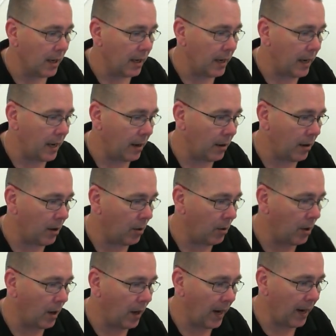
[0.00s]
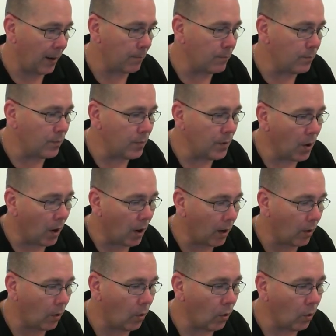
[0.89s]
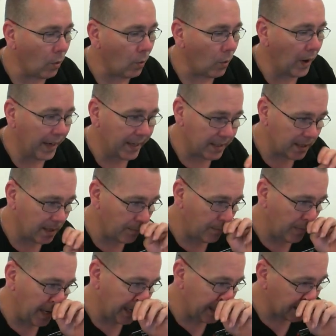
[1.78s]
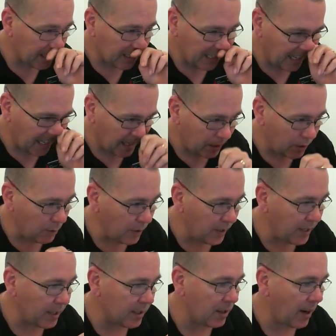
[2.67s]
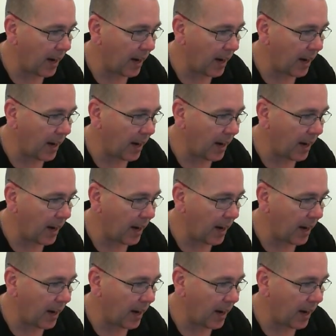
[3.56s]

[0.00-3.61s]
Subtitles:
Now, I am not always the best at doing this.